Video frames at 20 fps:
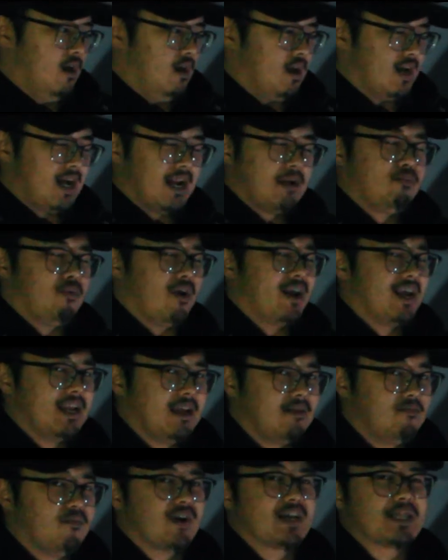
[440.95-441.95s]
You gotta break it
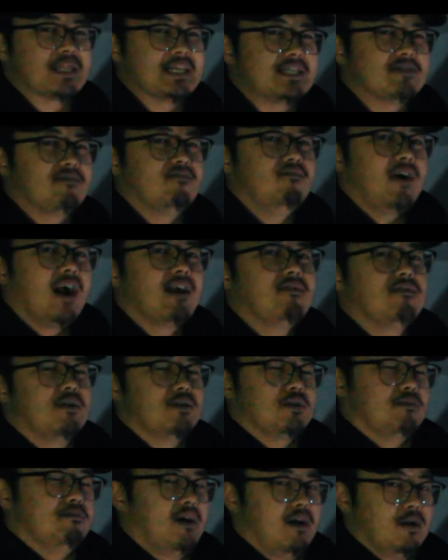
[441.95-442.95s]
in for at least
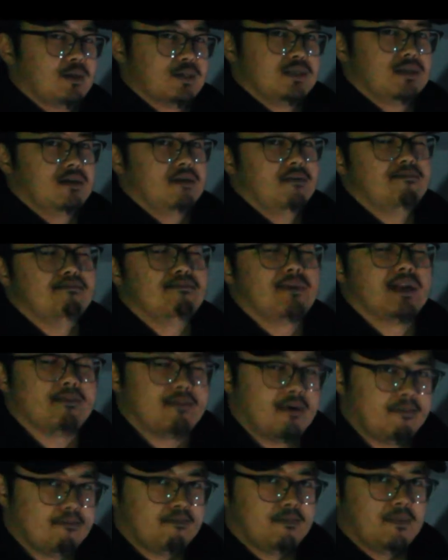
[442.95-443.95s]
500 miles
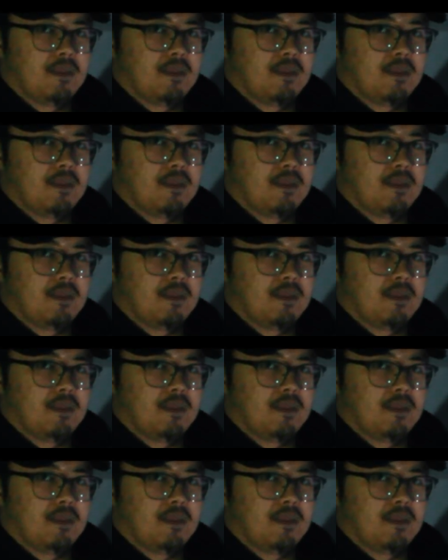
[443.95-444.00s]
minimum.